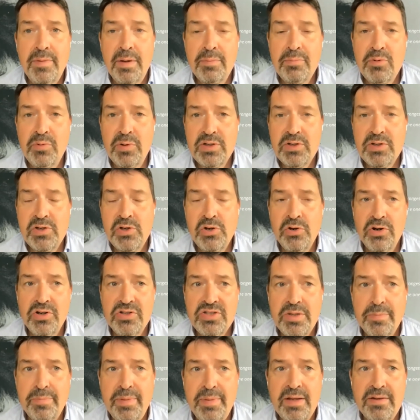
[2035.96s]
I'm quite
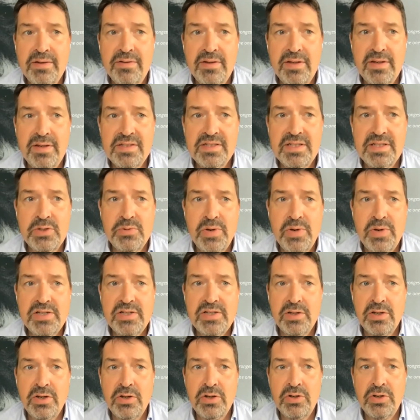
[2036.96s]
curious about the
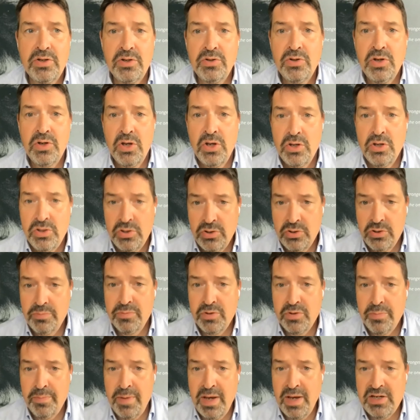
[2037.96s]
situation.
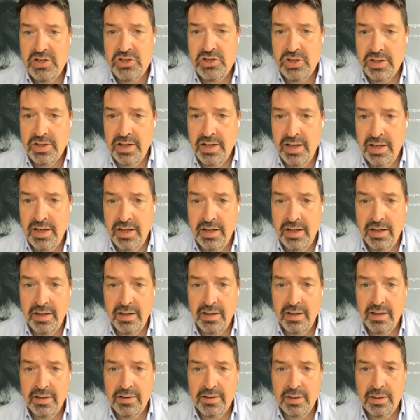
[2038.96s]
You mentioned
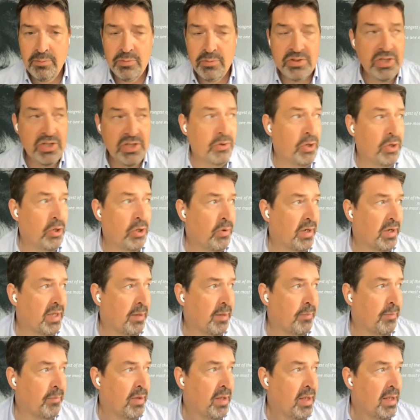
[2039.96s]
here, I think it was you,
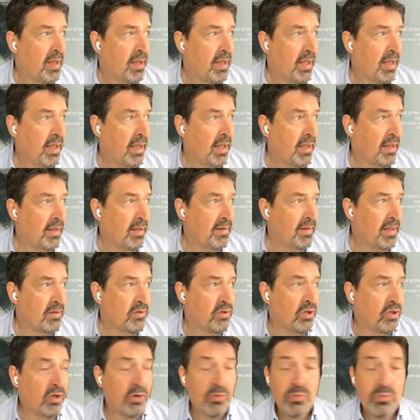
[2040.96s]
Joachim,
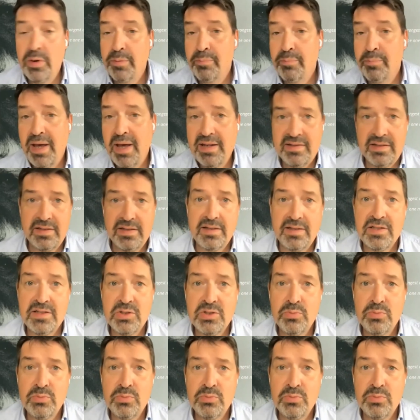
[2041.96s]
that you got one patent in